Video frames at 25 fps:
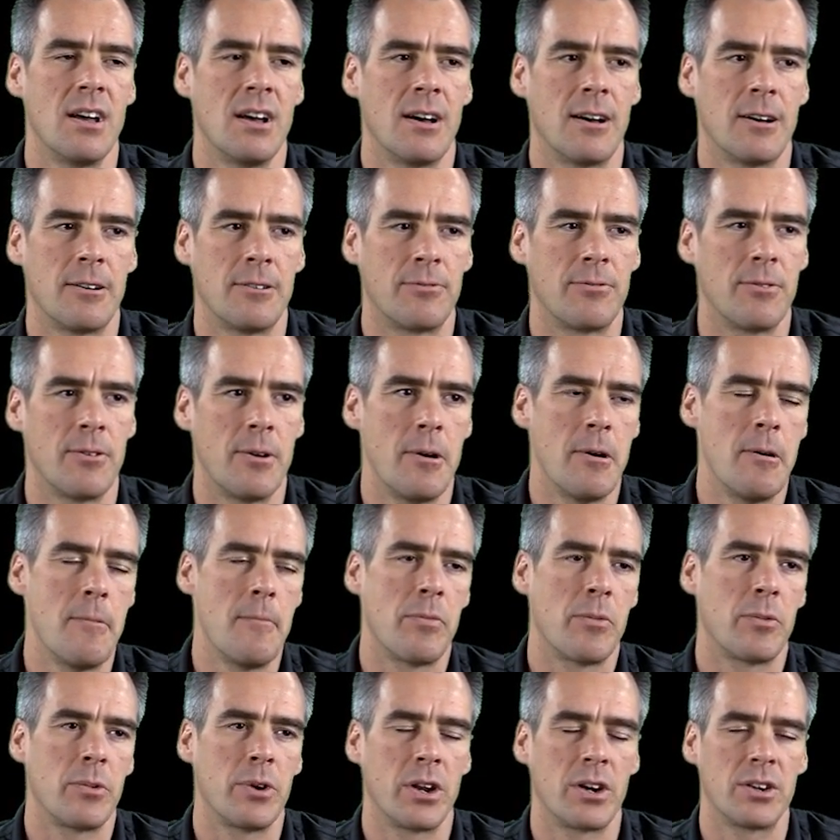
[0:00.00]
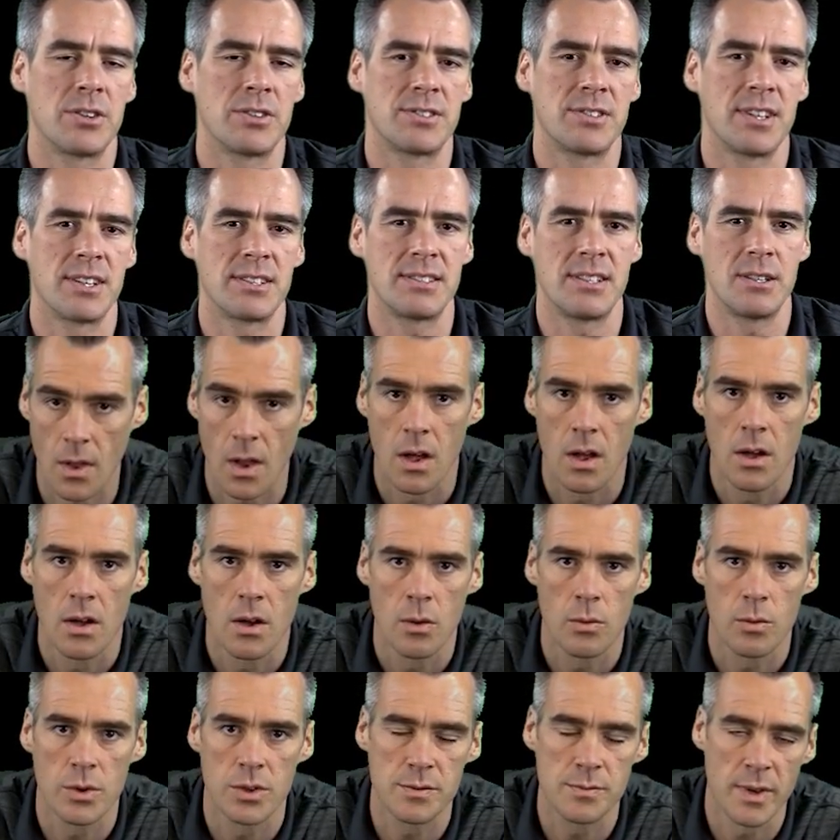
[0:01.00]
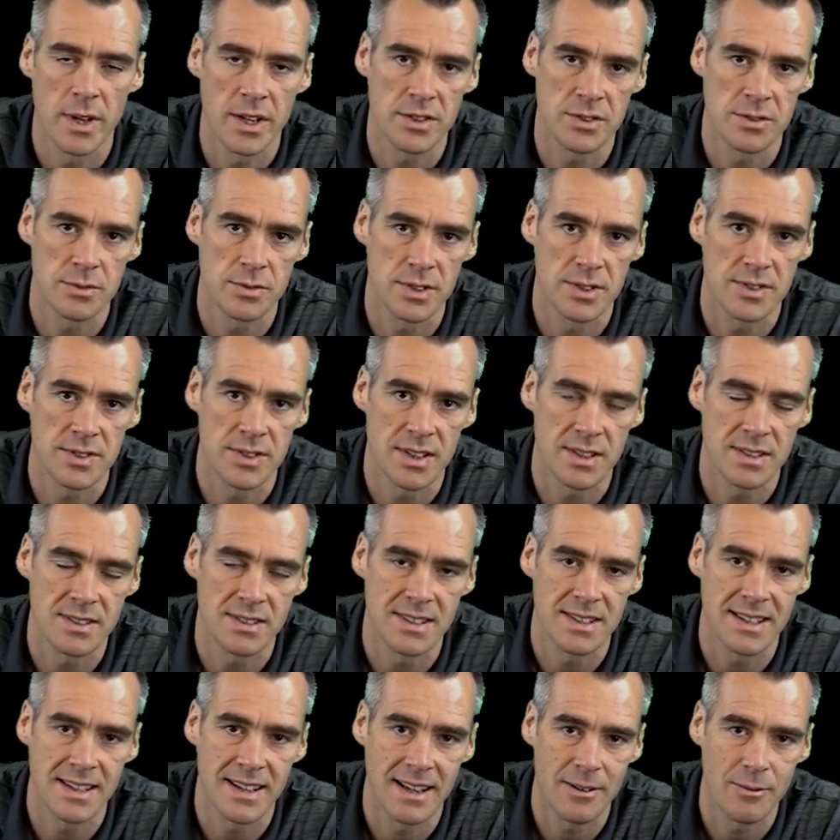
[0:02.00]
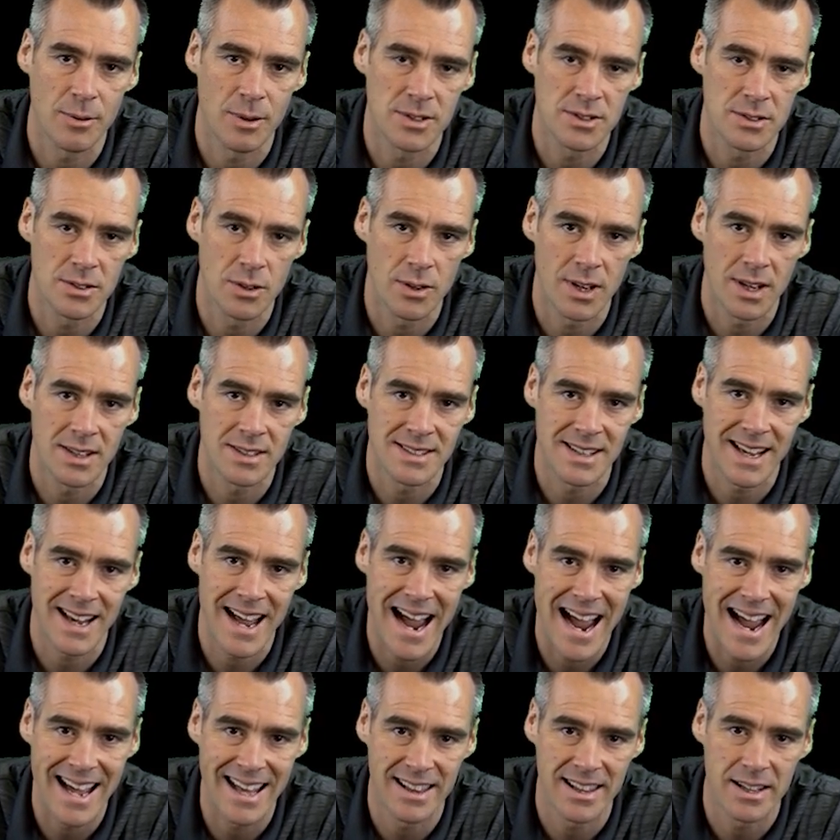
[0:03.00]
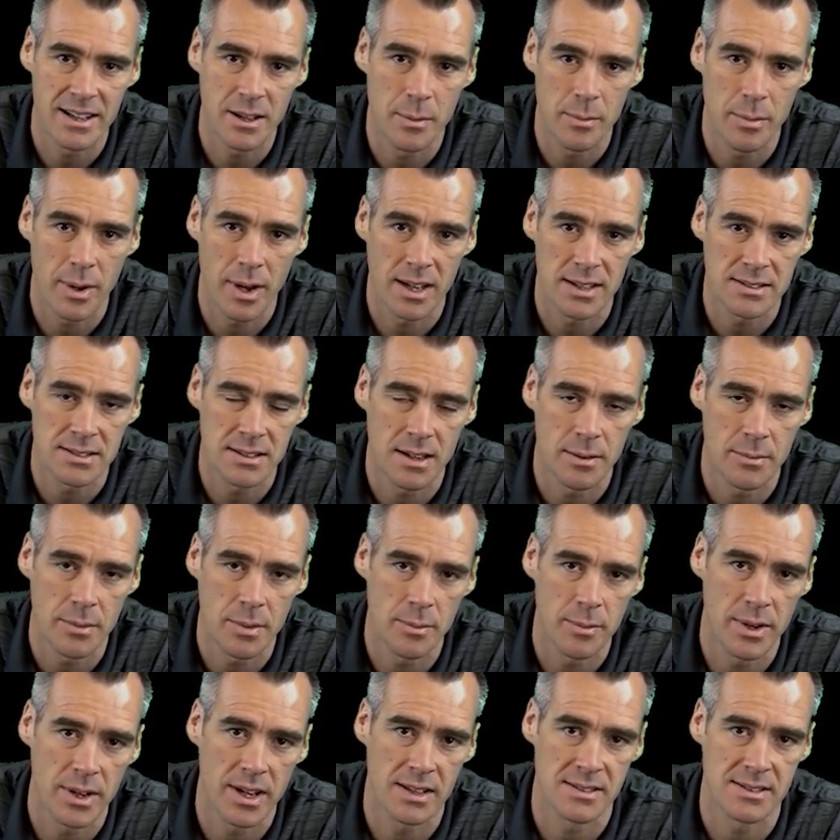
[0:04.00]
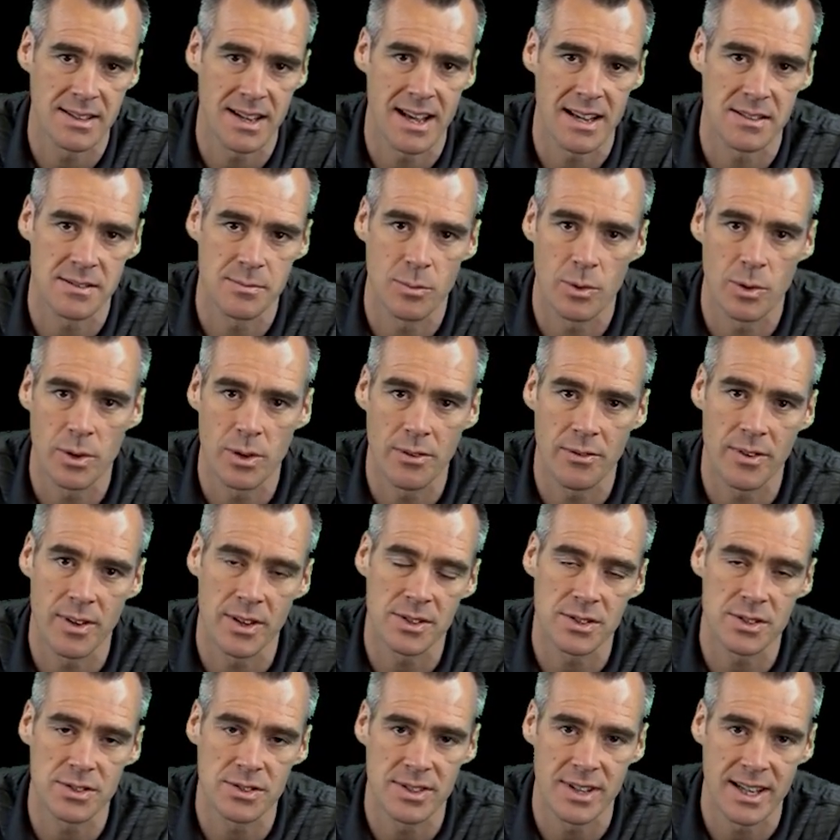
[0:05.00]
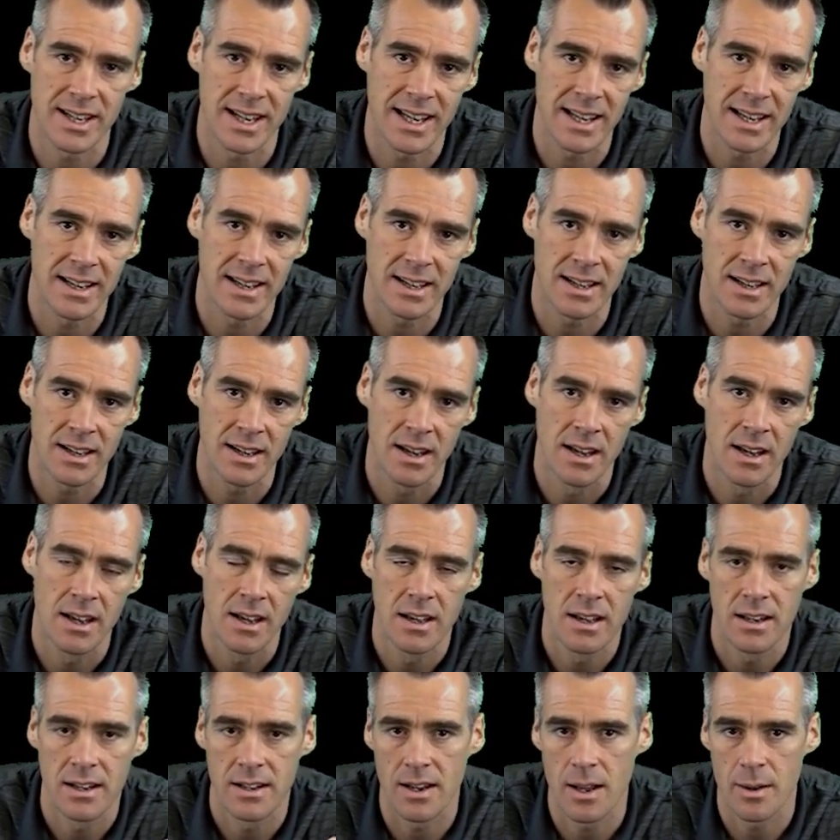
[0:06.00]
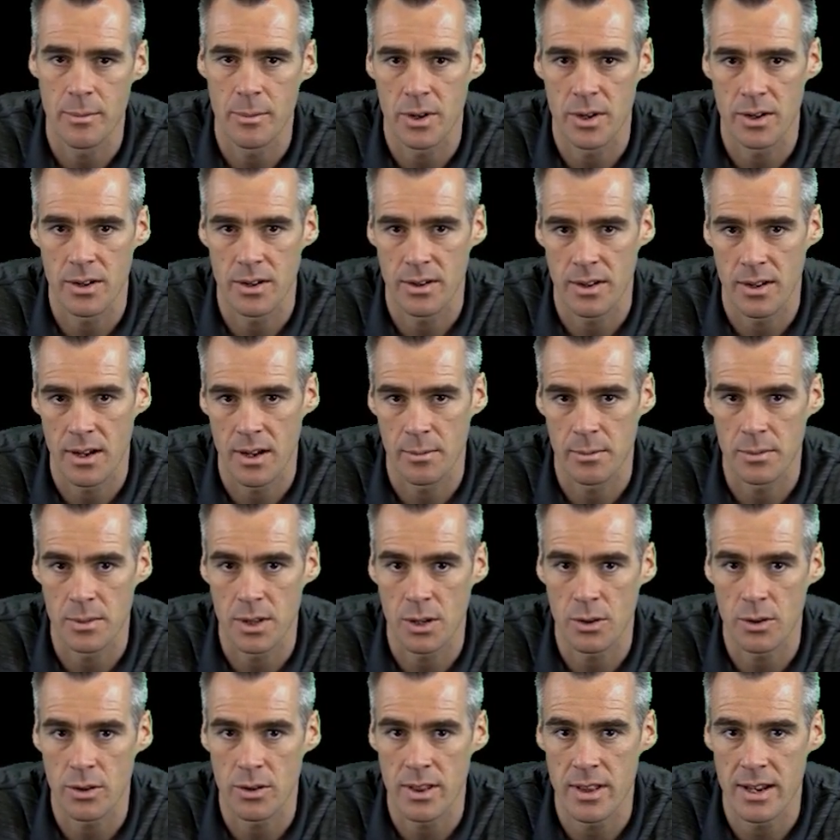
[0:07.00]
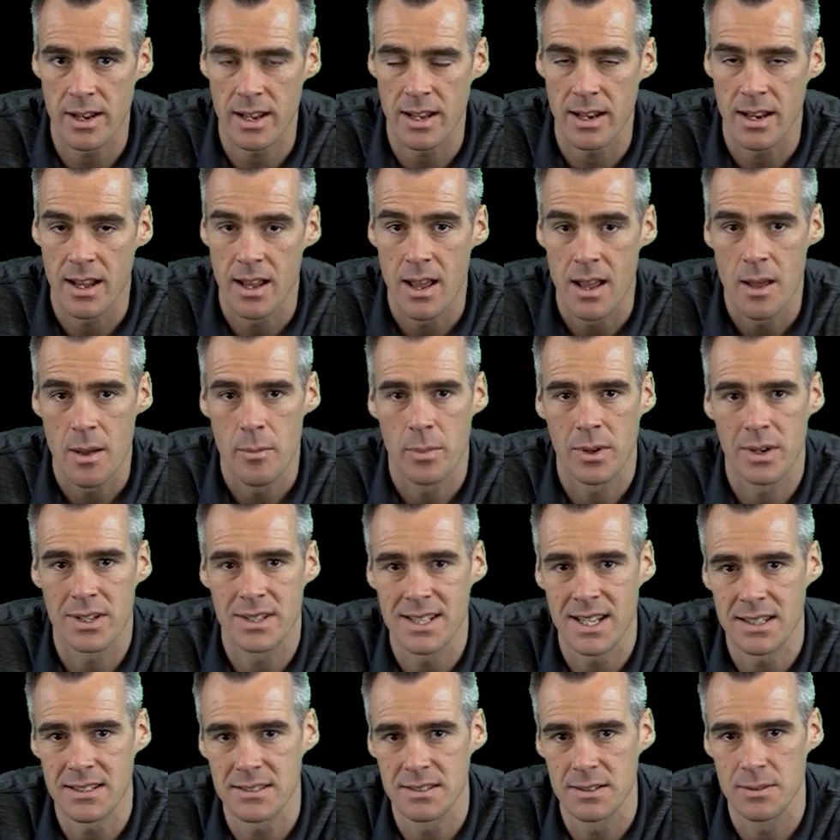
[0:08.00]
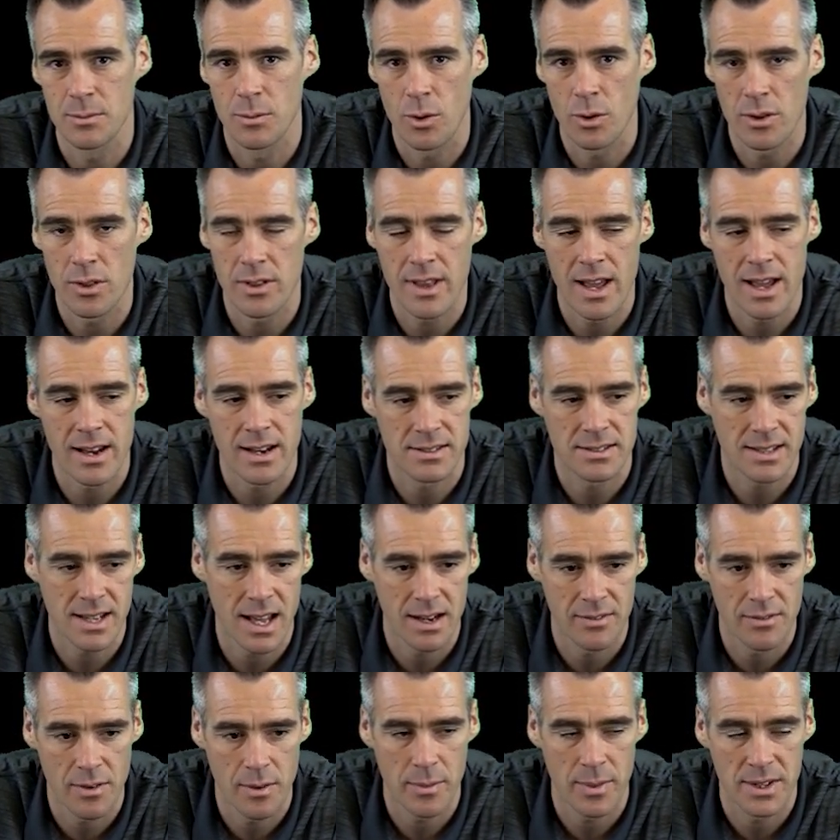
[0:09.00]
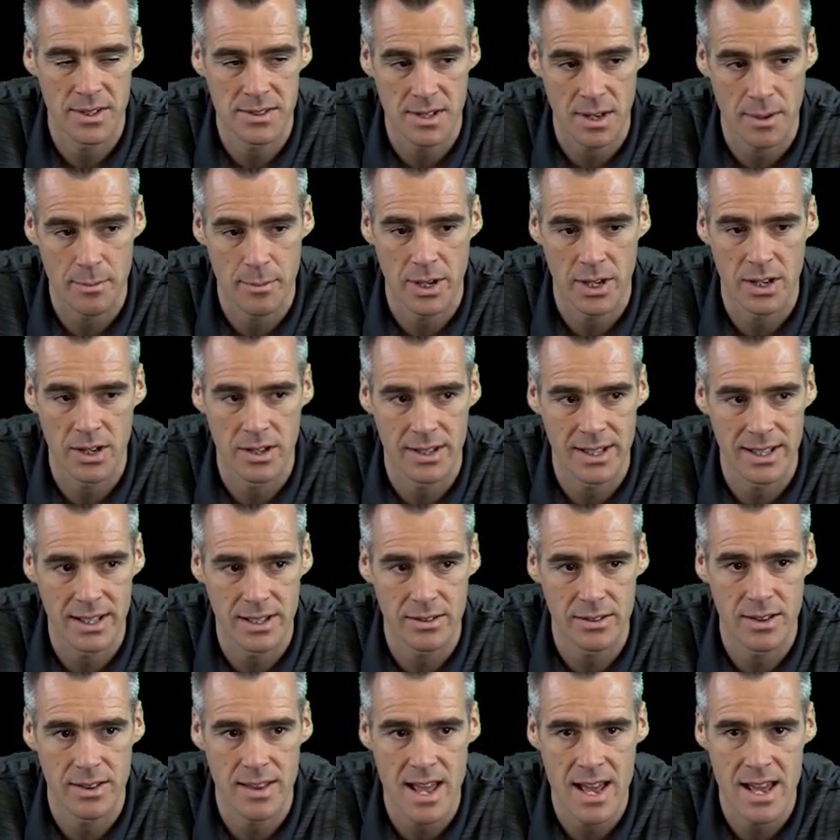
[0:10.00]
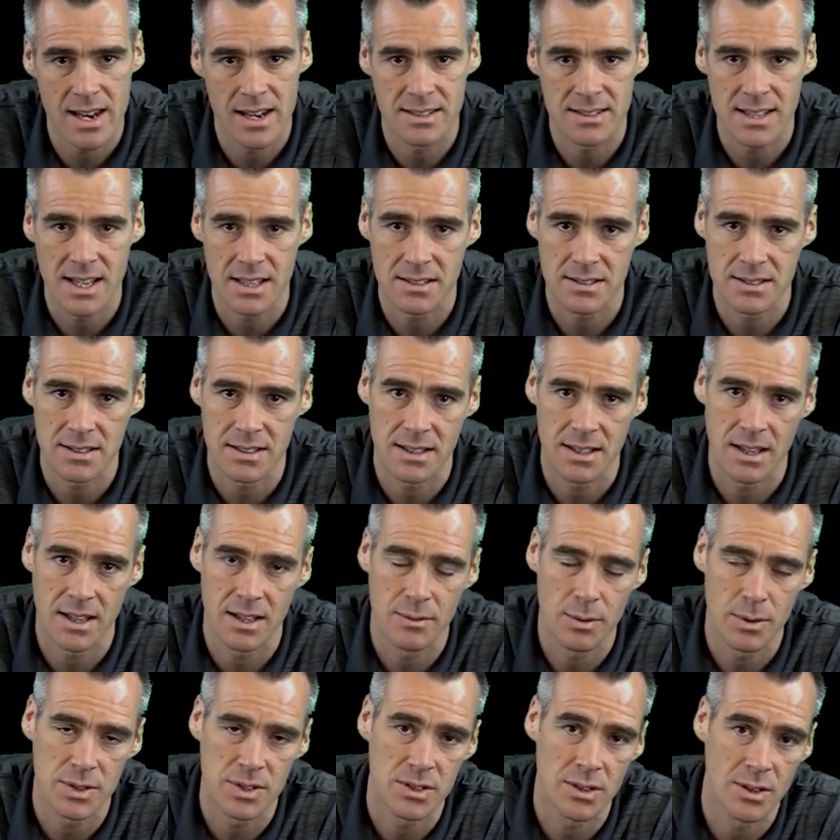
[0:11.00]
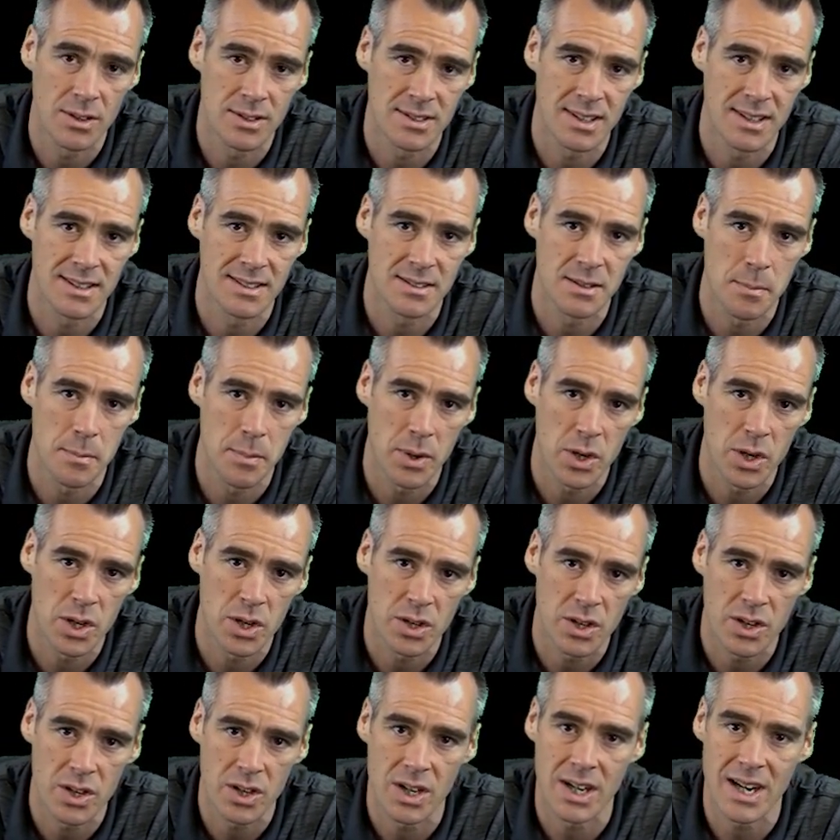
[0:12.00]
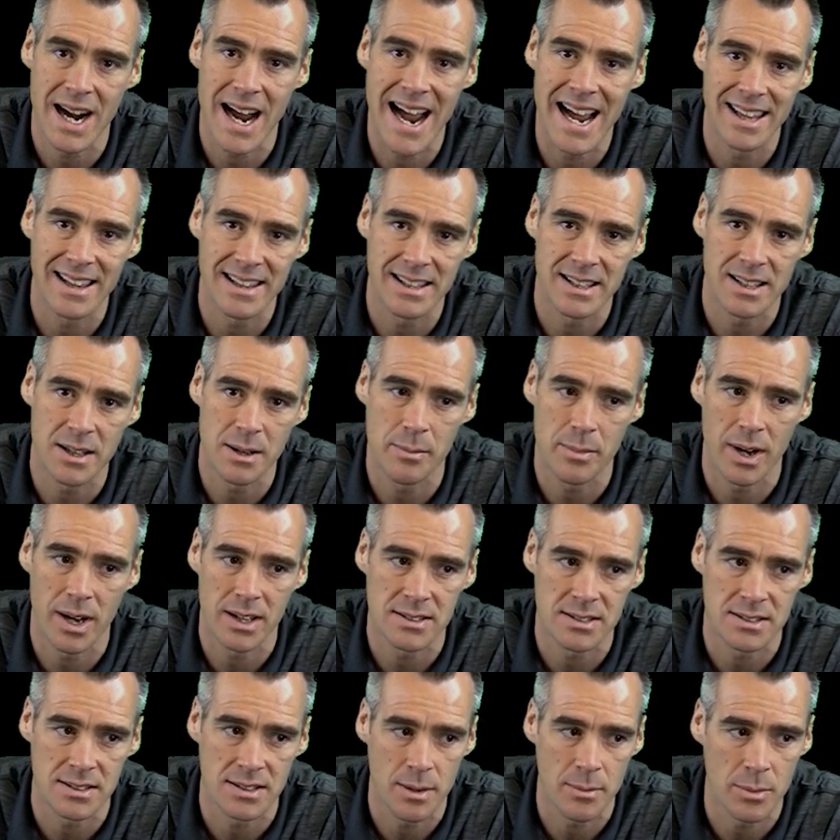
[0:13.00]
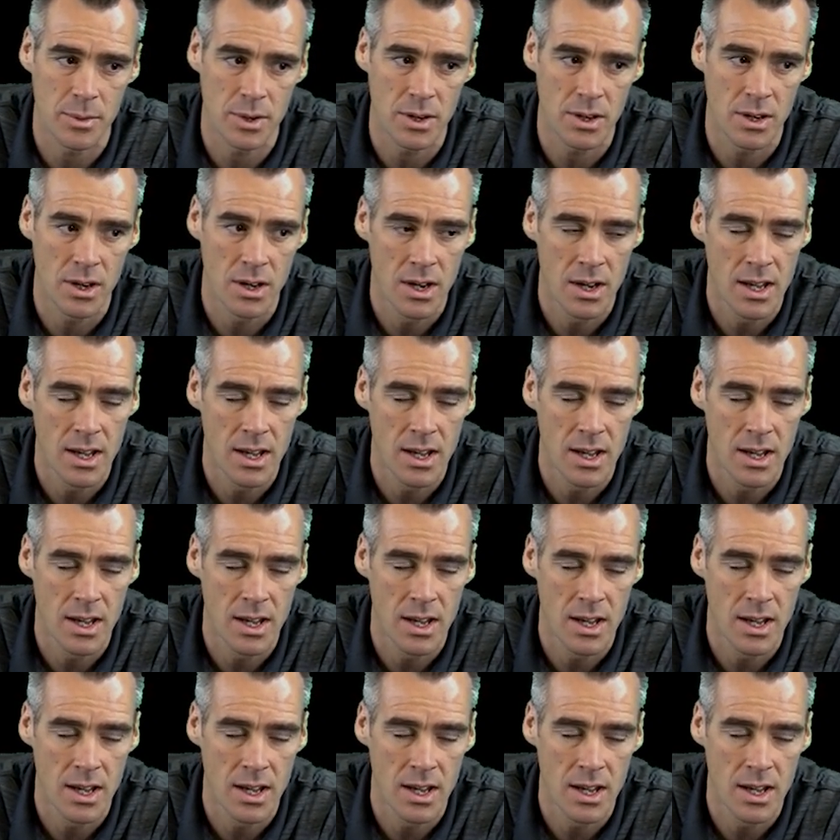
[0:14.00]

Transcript: of 360. Which makes 360 what's known as a highly composite number because it has more divisors than any number um, lower than it. But it's actually more than that. It's kind of a, it's a bigger deal than that. It's actually what's known as a superior highly composite number.